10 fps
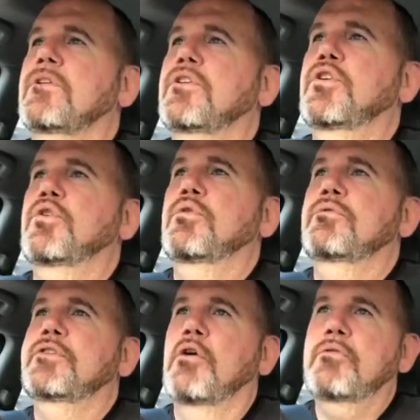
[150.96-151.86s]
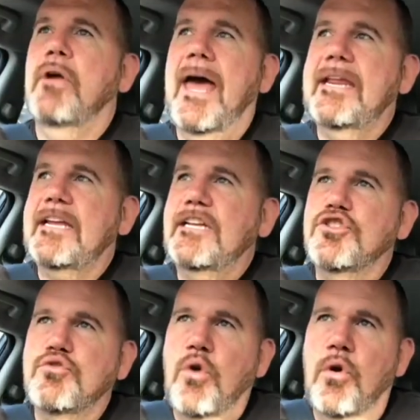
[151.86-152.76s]
you don't know how to
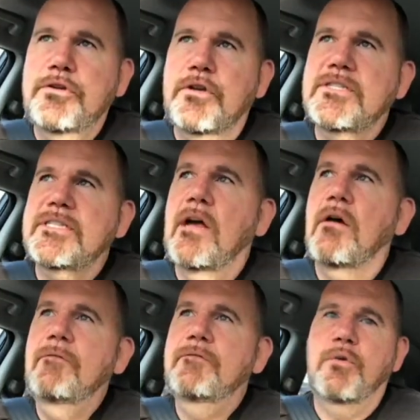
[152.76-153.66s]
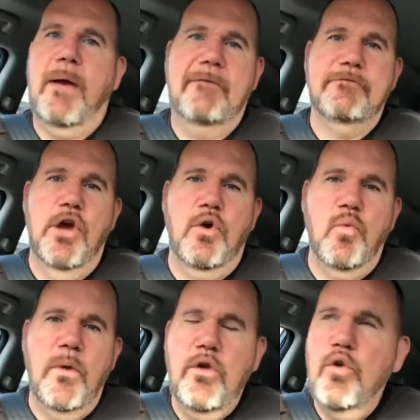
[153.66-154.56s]
control yourself, you have no
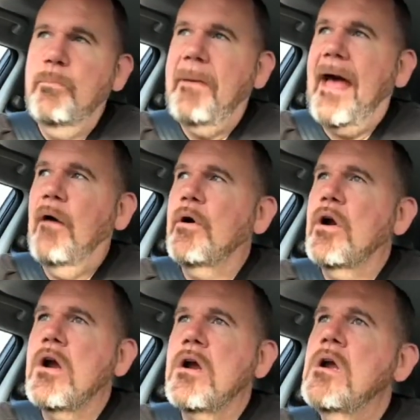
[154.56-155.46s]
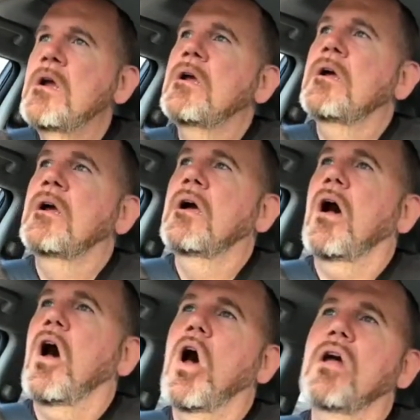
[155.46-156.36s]
willpower.
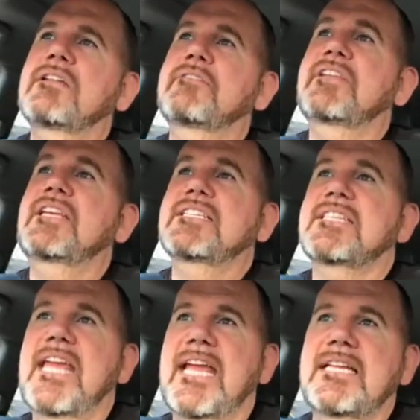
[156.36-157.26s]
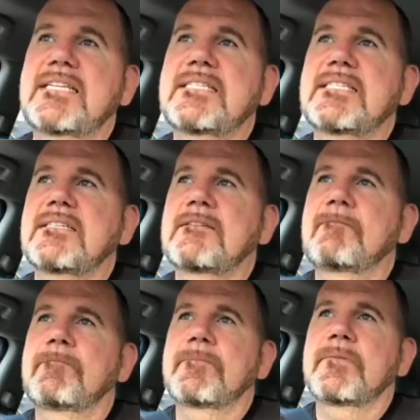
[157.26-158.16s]
All of these things
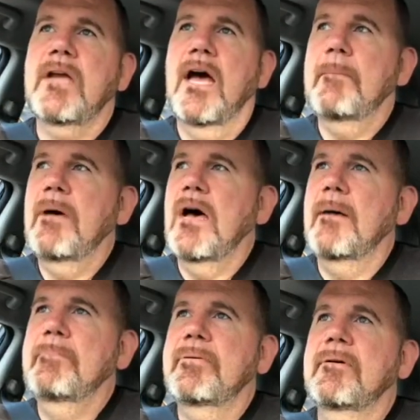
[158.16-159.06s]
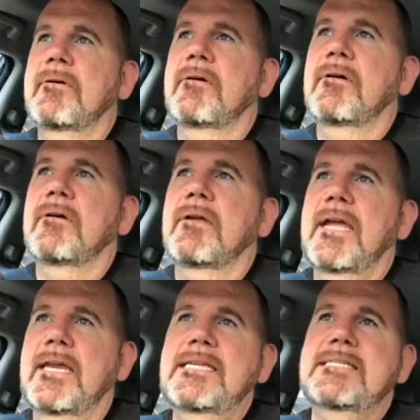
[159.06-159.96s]
come up
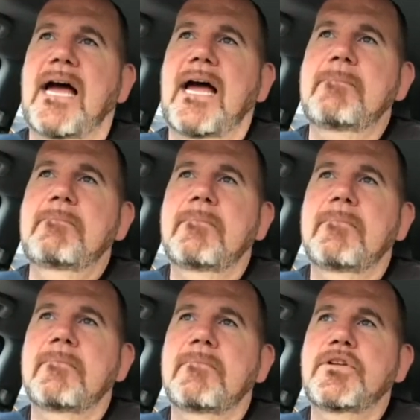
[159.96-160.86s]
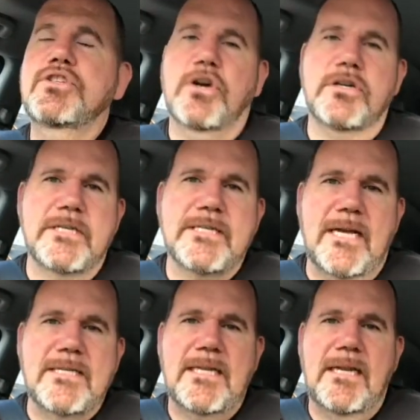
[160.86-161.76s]
anytime you start
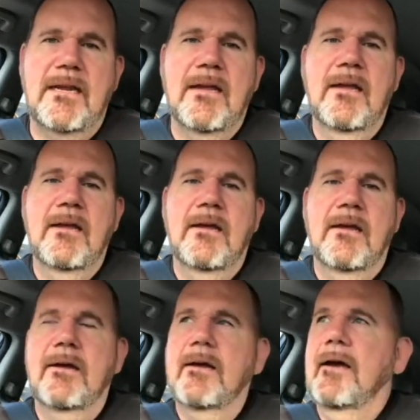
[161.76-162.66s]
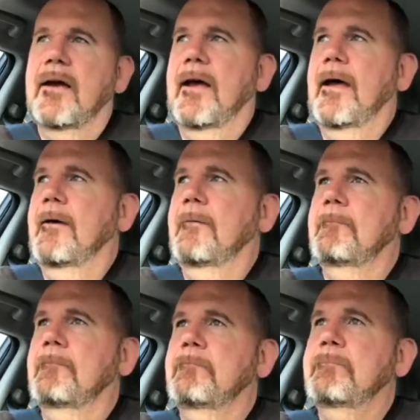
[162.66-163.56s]
discussing uh,
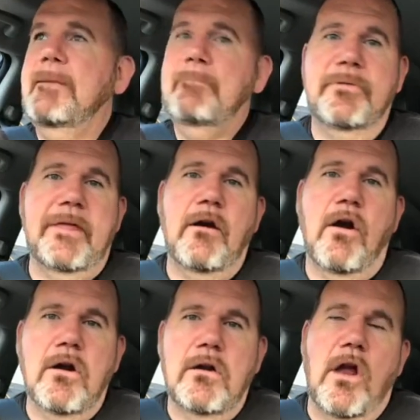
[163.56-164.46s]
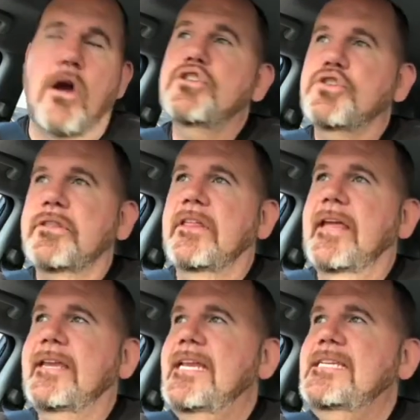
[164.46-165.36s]
people that are larger than
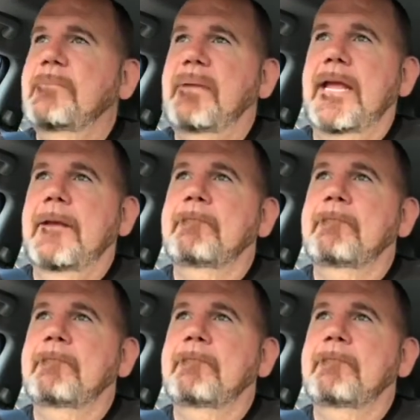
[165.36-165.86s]
they need to be.